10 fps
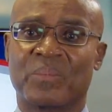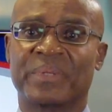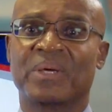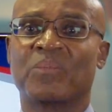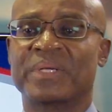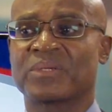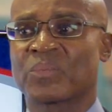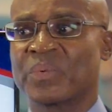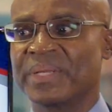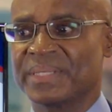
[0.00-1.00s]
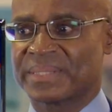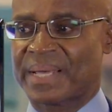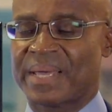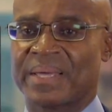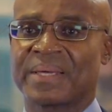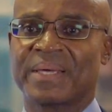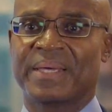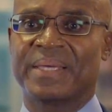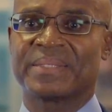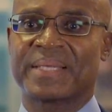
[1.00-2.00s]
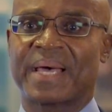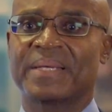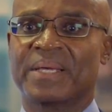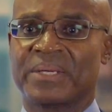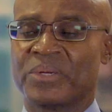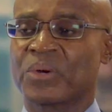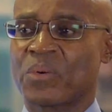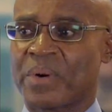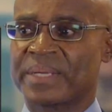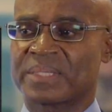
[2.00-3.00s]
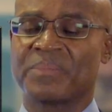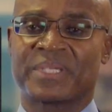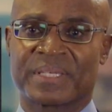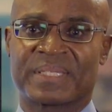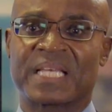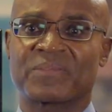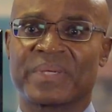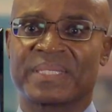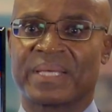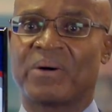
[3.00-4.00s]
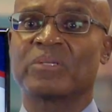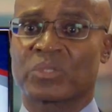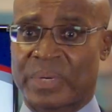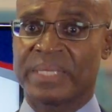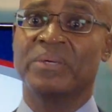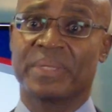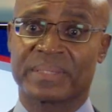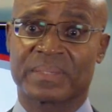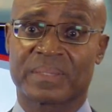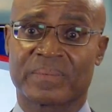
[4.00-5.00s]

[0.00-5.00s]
well then what you're really saying is that you're going to successfully sell 20 units.